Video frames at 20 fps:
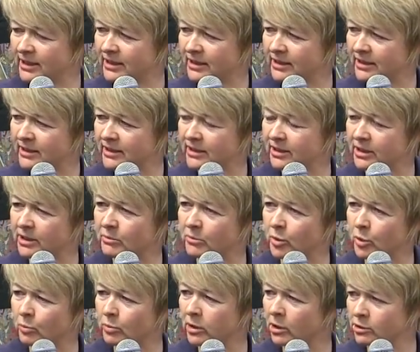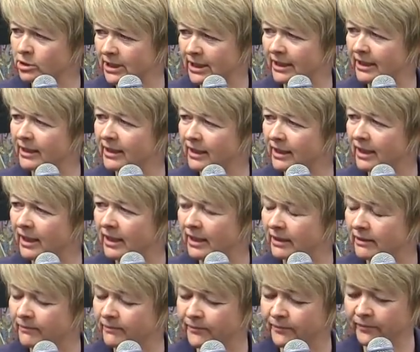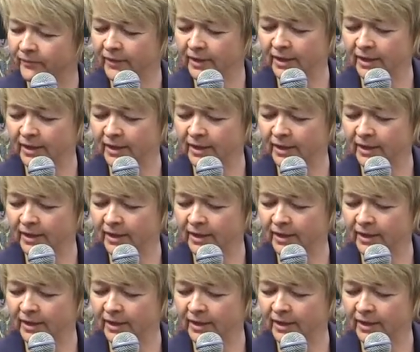than a than a more plodding um,